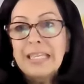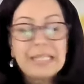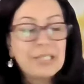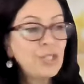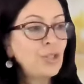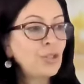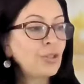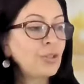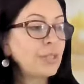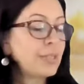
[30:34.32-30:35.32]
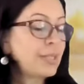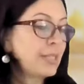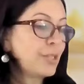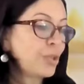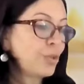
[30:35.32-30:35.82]
easier
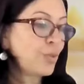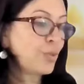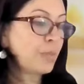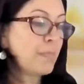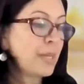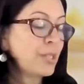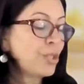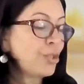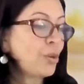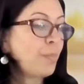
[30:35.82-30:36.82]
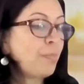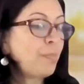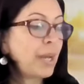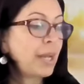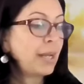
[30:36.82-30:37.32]
to administer,
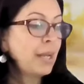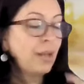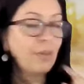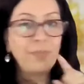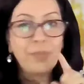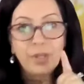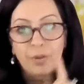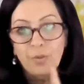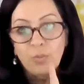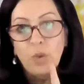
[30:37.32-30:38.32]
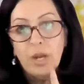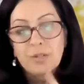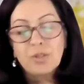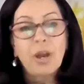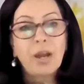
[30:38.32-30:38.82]
but the
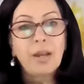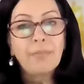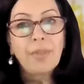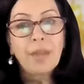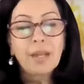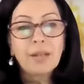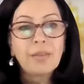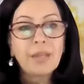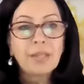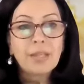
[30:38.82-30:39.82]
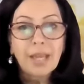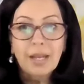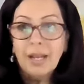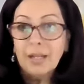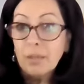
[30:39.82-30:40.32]
one time that you
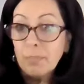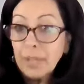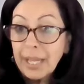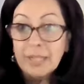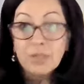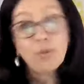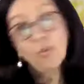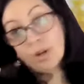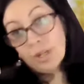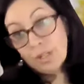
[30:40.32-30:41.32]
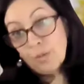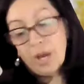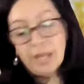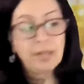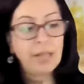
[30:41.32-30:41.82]
get a complaint or a
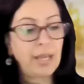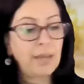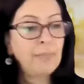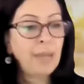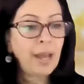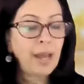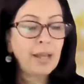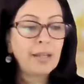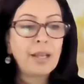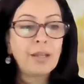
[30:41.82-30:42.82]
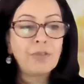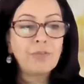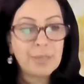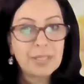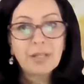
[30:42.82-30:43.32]
UI claim and
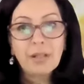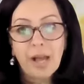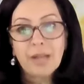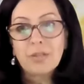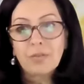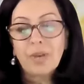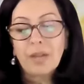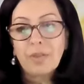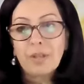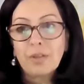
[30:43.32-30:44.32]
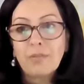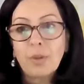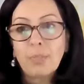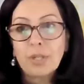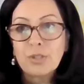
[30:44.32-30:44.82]
you've misclassified, then you've
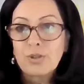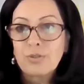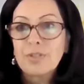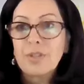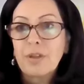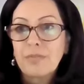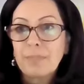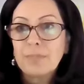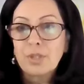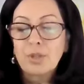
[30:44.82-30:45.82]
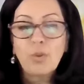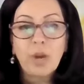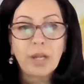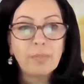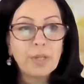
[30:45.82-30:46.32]
opened yourself up to
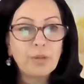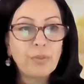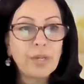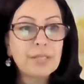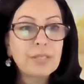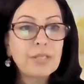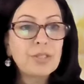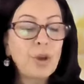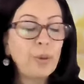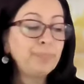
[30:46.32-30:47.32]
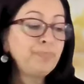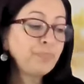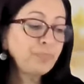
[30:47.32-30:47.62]
quite a bit of risk. So